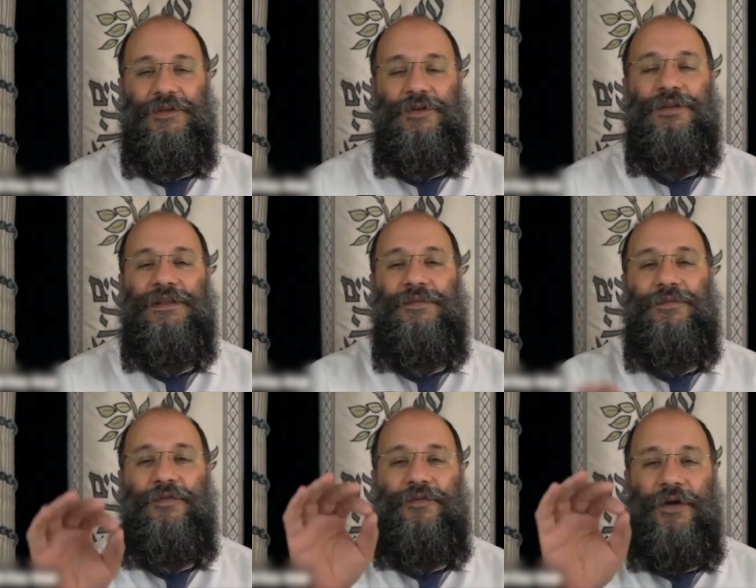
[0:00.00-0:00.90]
you will
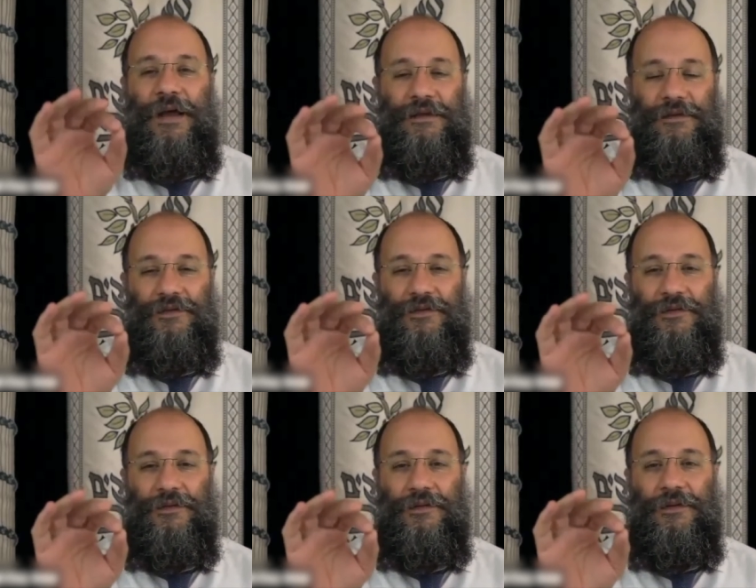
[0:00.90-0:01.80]
never find,
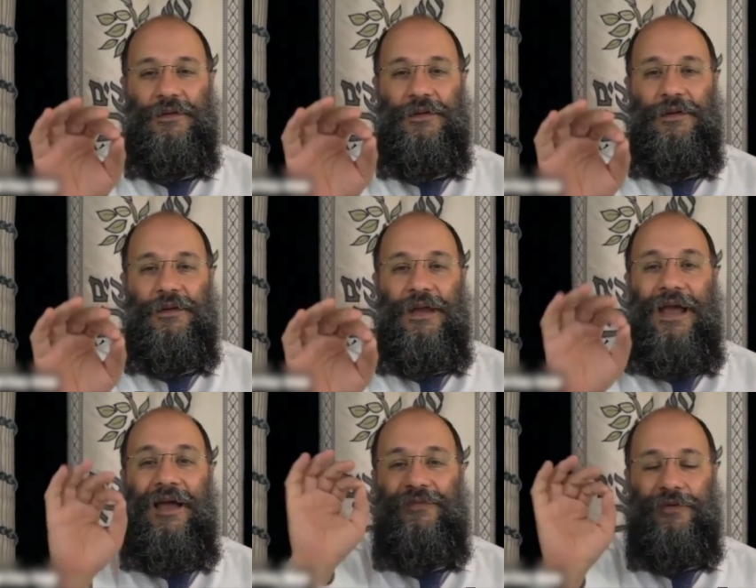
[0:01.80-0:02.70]

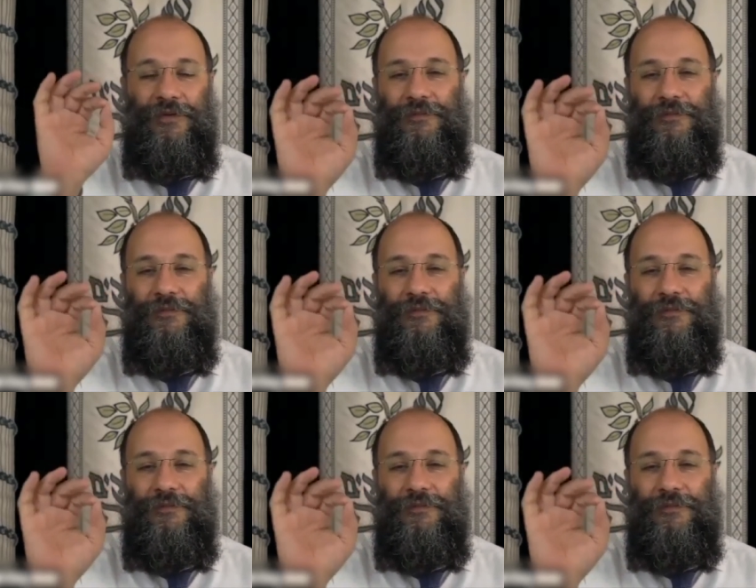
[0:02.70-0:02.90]
ever,